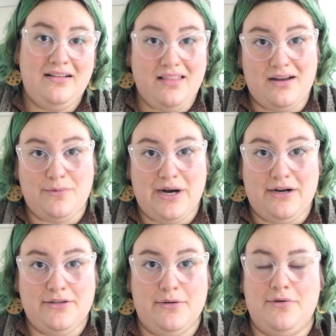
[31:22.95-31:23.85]
a lot of
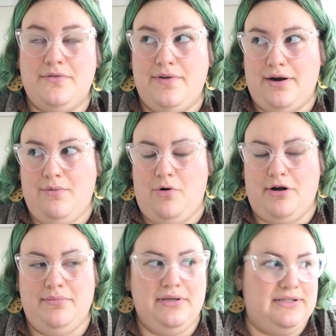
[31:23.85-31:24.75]
wear. They're both very warm.